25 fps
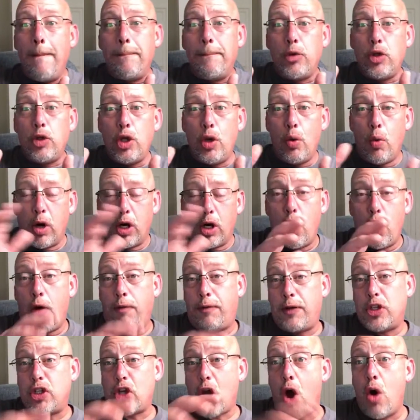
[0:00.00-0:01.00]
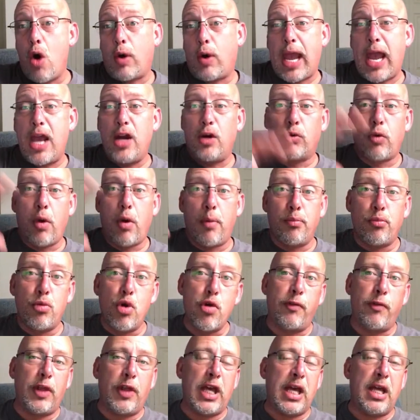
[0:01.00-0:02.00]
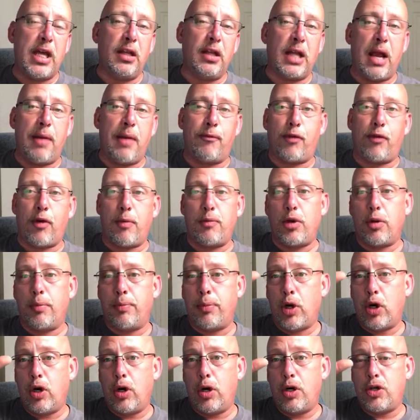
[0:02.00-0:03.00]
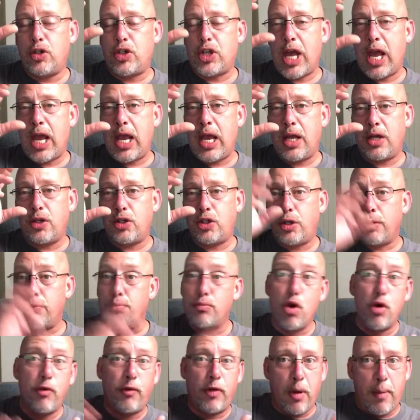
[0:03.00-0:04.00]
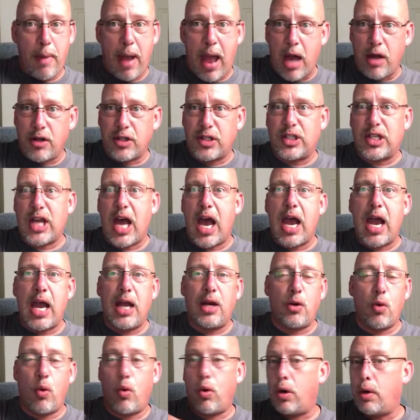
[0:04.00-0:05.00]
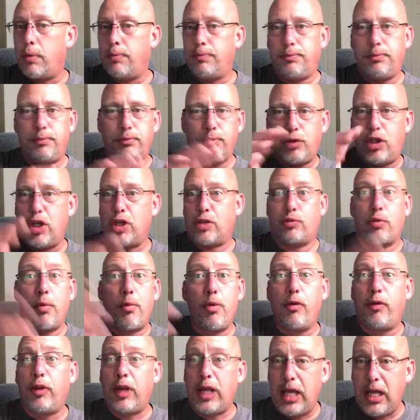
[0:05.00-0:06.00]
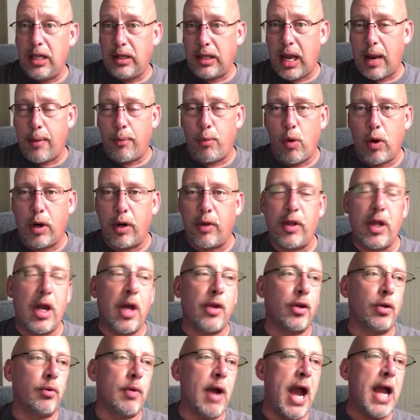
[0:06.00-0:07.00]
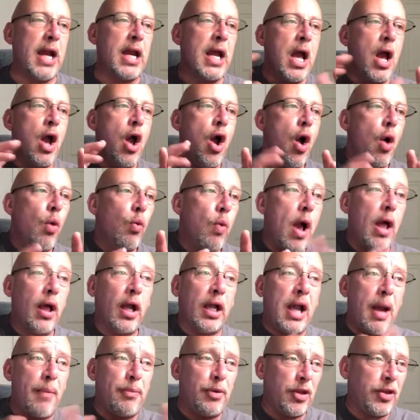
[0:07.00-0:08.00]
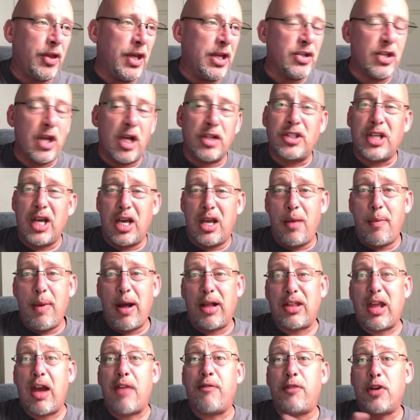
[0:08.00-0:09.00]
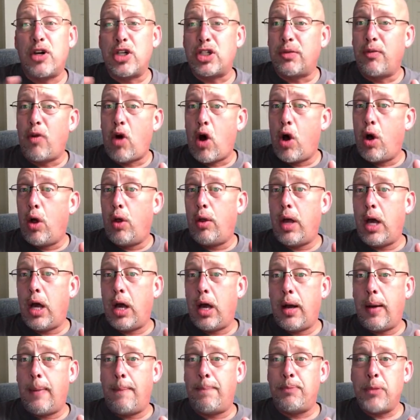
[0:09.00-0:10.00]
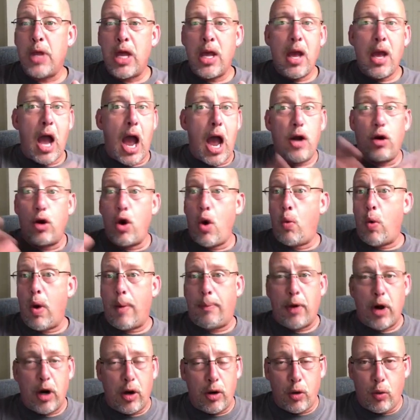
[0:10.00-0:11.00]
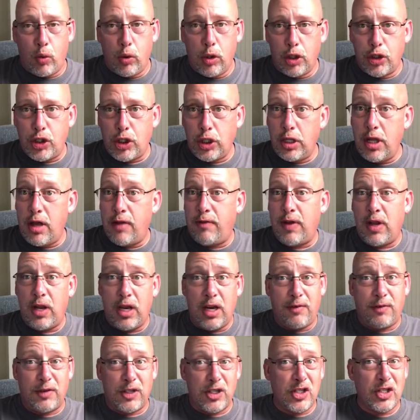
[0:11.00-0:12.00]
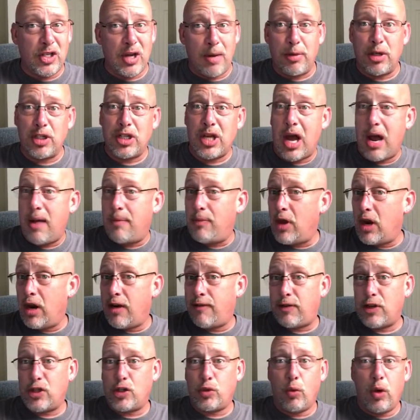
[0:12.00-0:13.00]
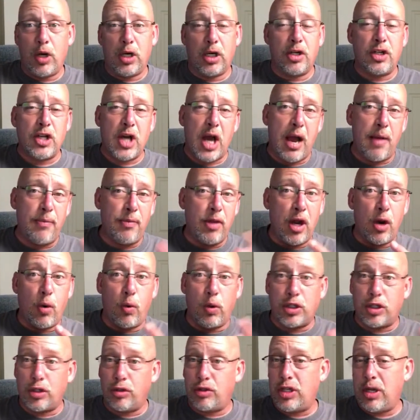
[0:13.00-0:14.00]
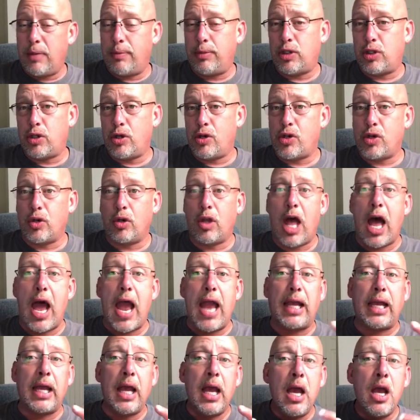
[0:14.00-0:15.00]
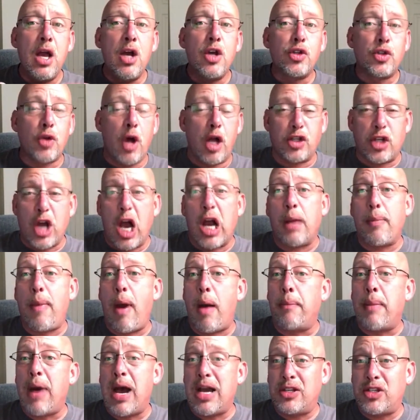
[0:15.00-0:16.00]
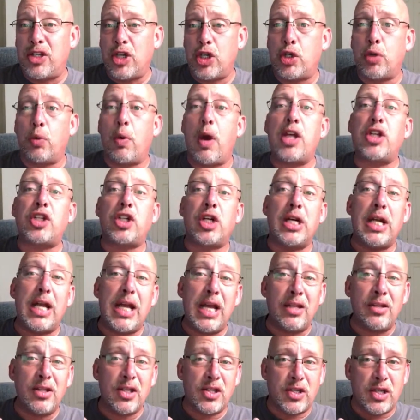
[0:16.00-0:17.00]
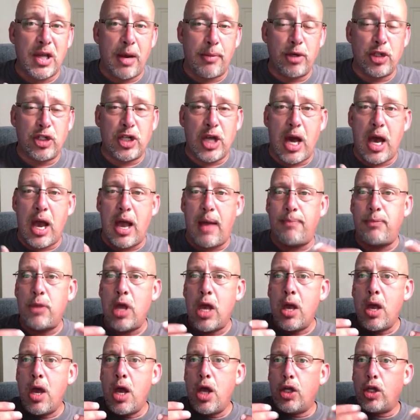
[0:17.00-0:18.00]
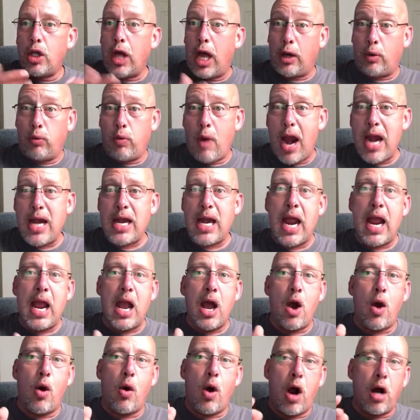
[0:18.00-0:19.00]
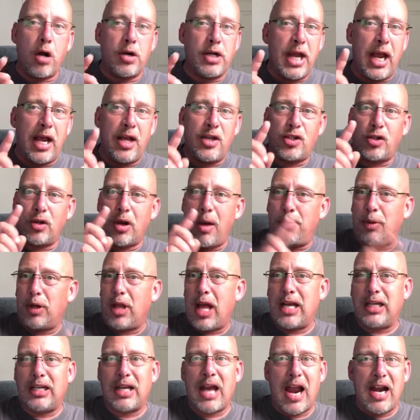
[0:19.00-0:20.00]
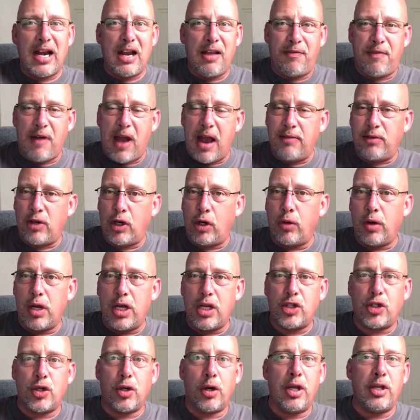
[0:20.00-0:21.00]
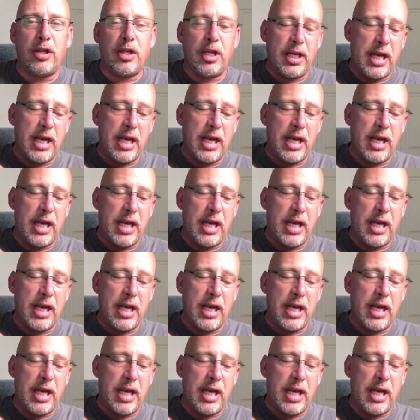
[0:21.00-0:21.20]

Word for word: you want to know if it's okay to remove the heat lamp from your birds and to move them outside or just remove the heat lamp, one or the other, right? Well, a couple of things I'll tell you about that. First of all, um, I don't know what part of the world you live in, if it's summertime there, if it's wintertime there, what your temperatures are like. So I'll talk about my situation. In the summertime, know, like right now, our days are up at like 95 degrees during the